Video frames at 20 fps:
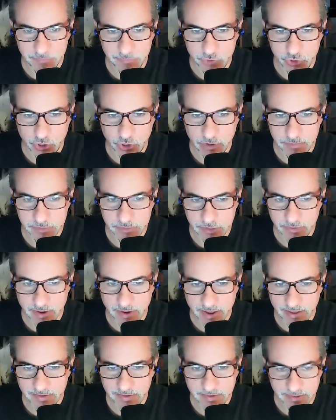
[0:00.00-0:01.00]
germs
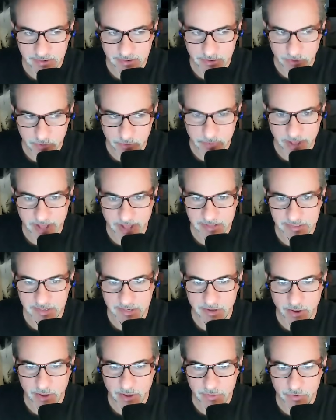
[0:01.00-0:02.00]
around, and then you're
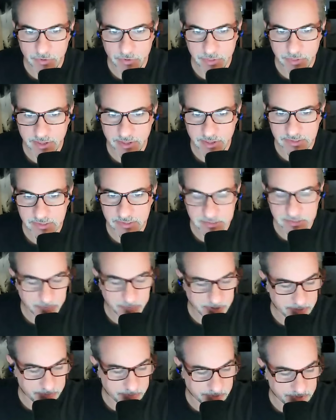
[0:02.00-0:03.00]
passing other things to
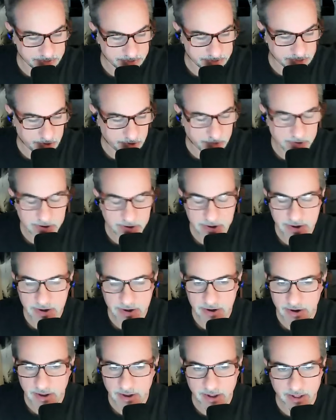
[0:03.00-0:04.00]
people. So
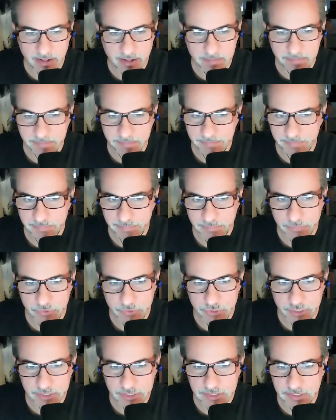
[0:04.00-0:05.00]

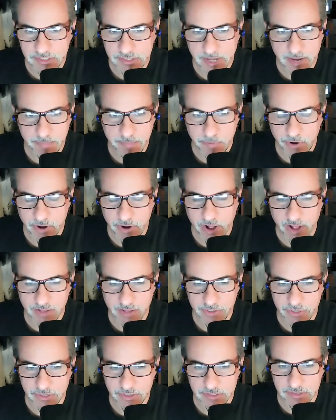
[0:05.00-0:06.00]
just take
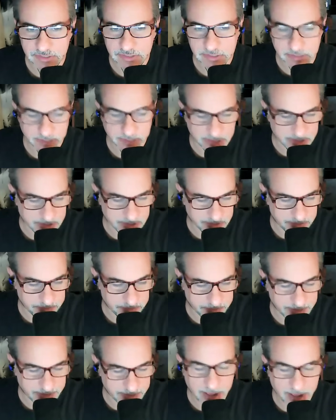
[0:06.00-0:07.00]
precautions,
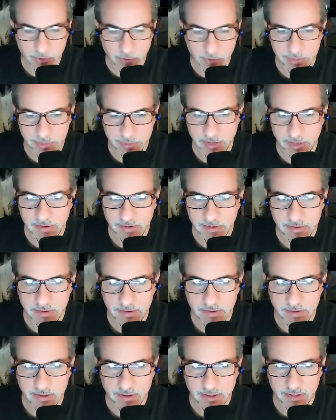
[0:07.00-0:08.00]
be healthy,
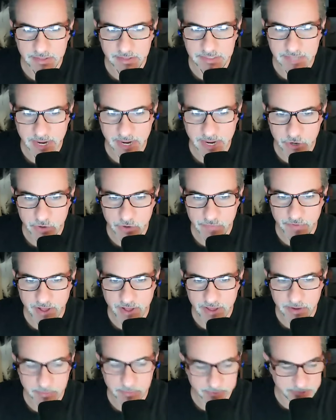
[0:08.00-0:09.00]
take your
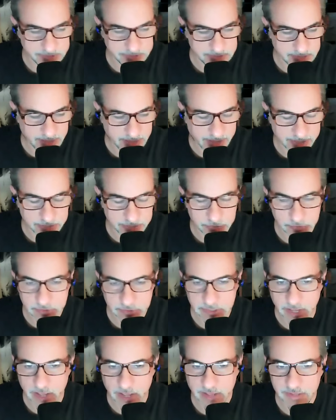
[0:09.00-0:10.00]
vitamins,
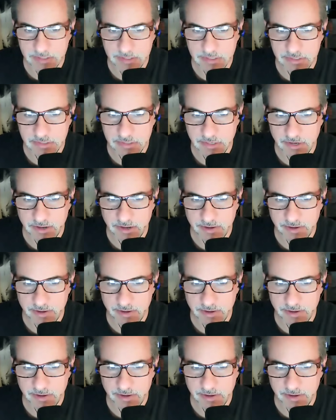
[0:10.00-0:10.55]
exercise.